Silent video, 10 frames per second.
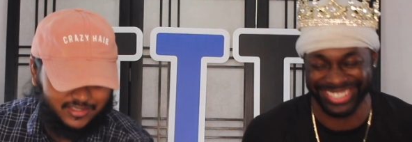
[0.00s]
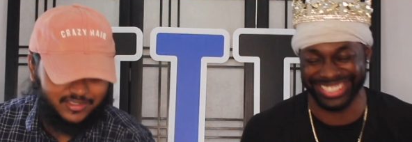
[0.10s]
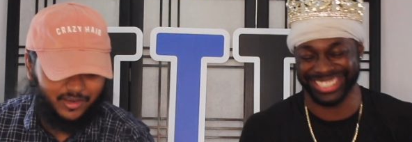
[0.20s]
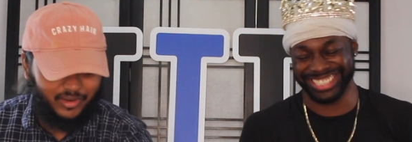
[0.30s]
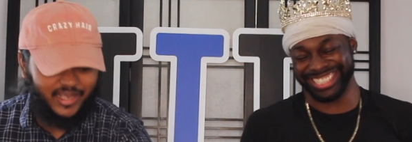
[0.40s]

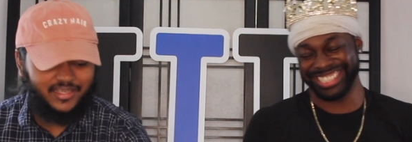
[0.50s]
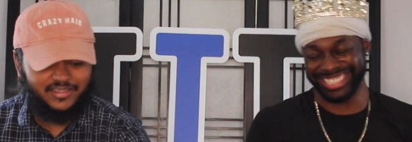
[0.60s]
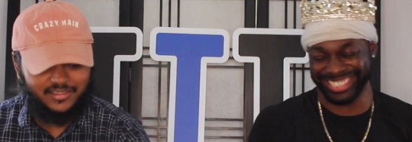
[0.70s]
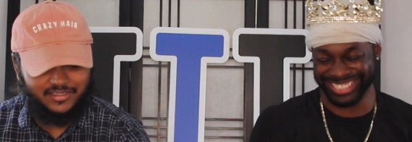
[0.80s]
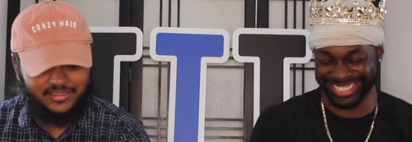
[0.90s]
Speaker 1: All right.
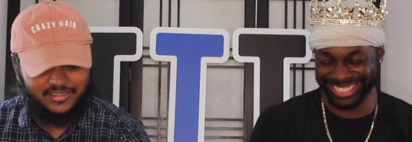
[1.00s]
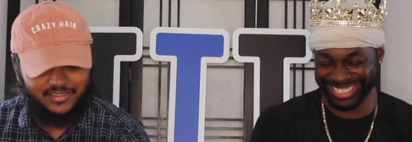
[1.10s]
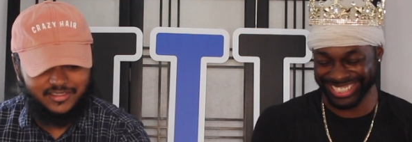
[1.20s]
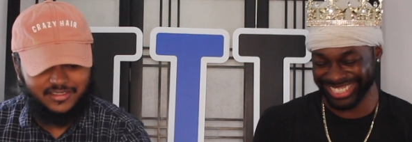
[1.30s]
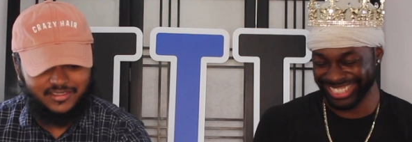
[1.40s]

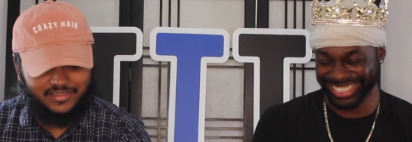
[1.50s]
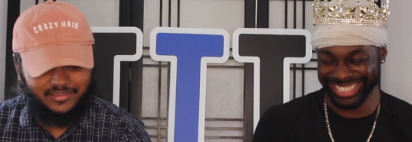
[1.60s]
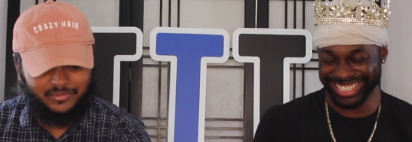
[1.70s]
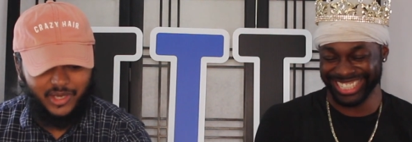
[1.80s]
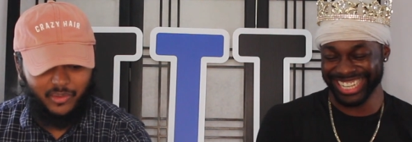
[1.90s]

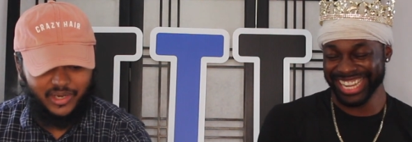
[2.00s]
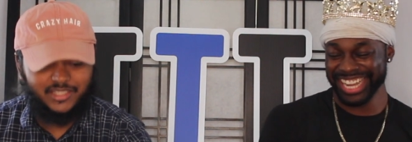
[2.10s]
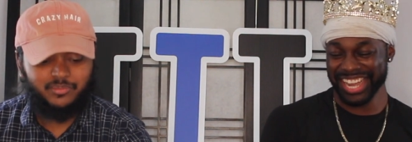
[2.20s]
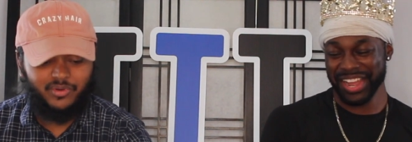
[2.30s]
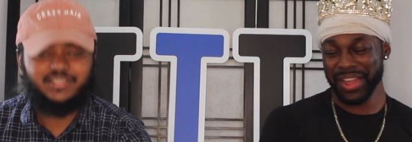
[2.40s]
Well, well,
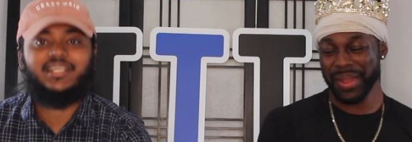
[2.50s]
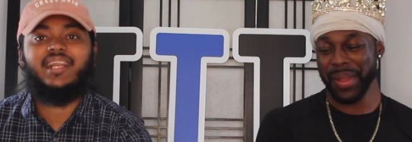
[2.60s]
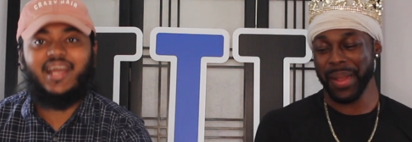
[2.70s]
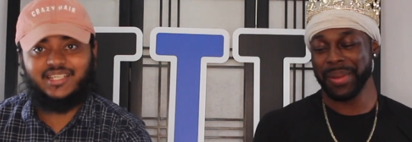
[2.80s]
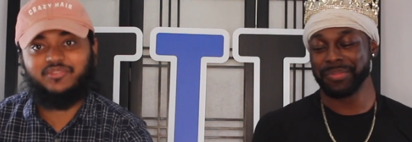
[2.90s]
let's move on to
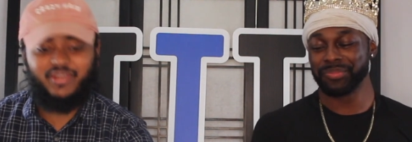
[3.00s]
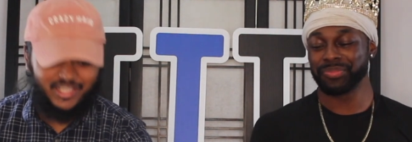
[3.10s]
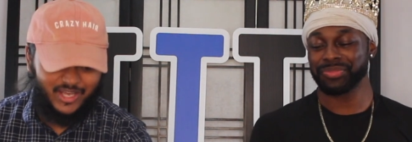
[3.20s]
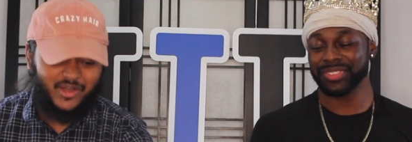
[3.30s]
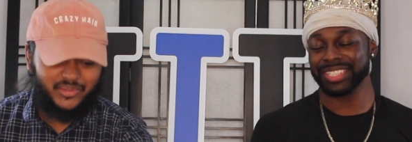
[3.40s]
the next
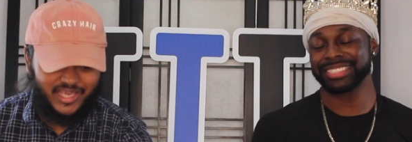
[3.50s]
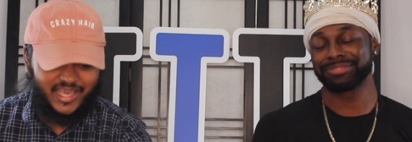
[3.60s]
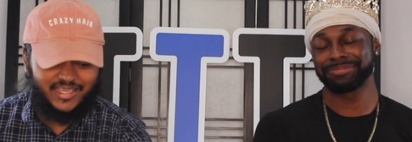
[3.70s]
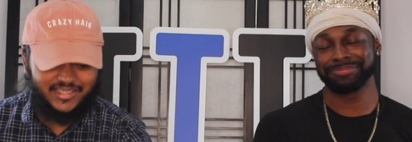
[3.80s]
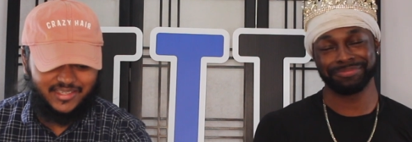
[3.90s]
video,
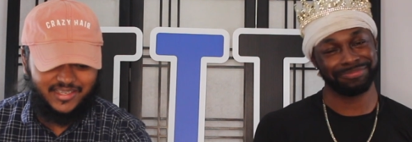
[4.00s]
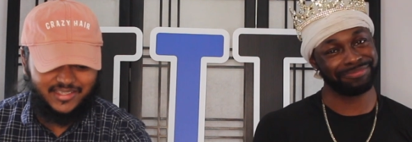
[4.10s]
okay?